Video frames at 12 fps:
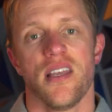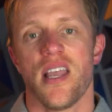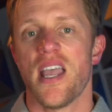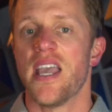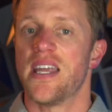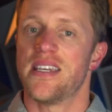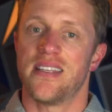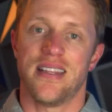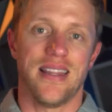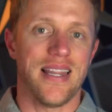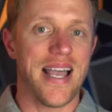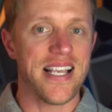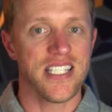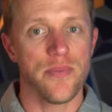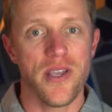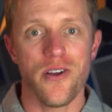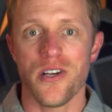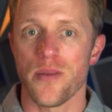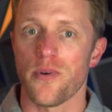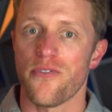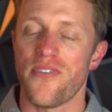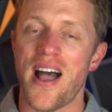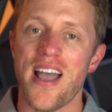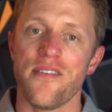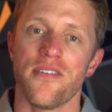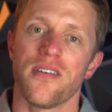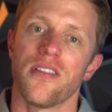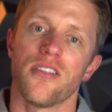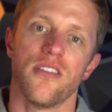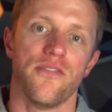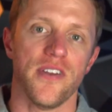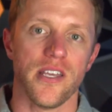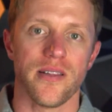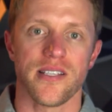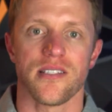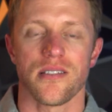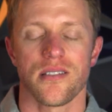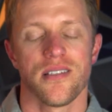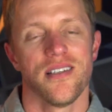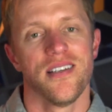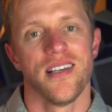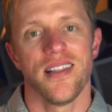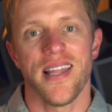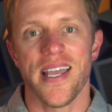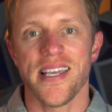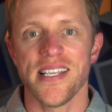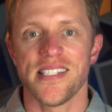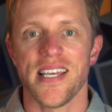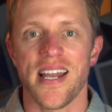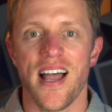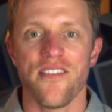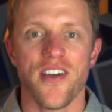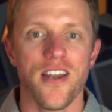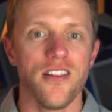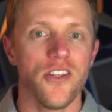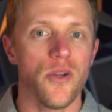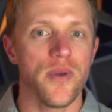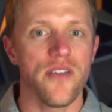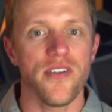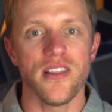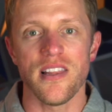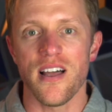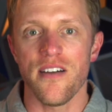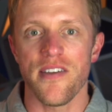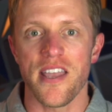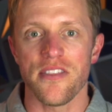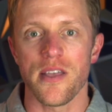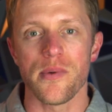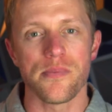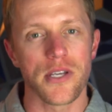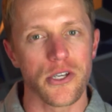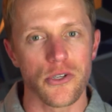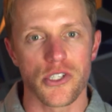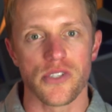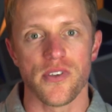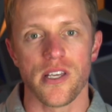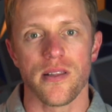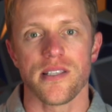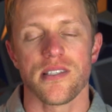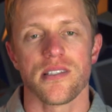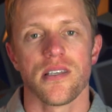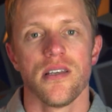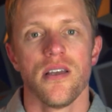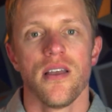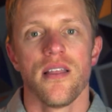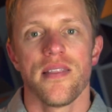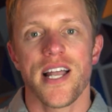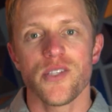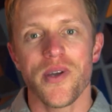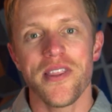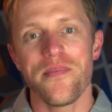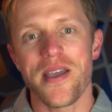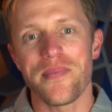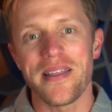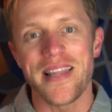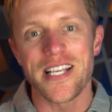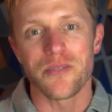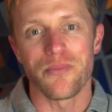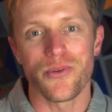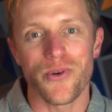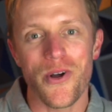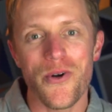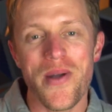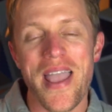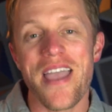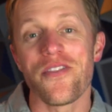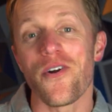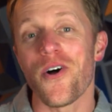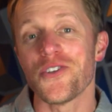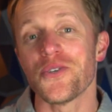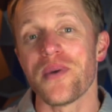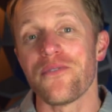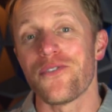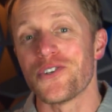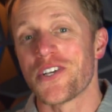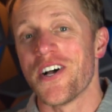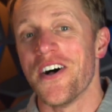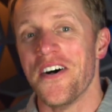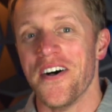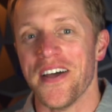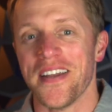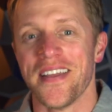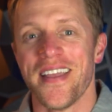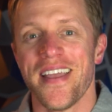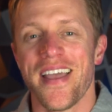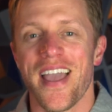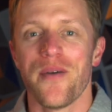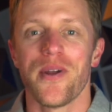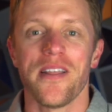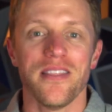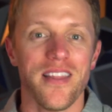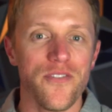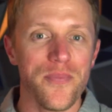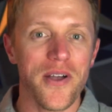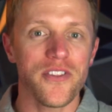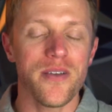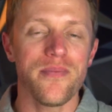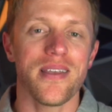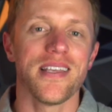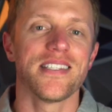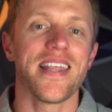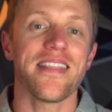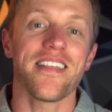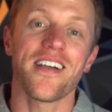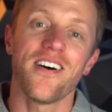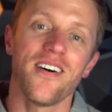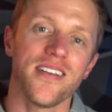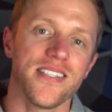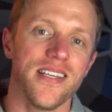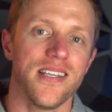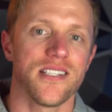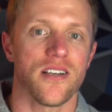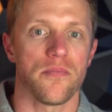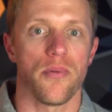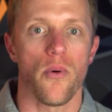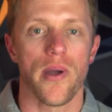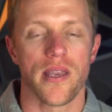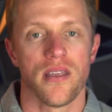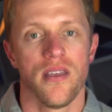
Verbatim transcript: And last up here, number 5, the video lessons. Like I said, I've got a little bit of a love-hate thing with Magoosh's video lessons. That's why they make my last pro, and they're also my first con. And what I love about them is that the content is on point.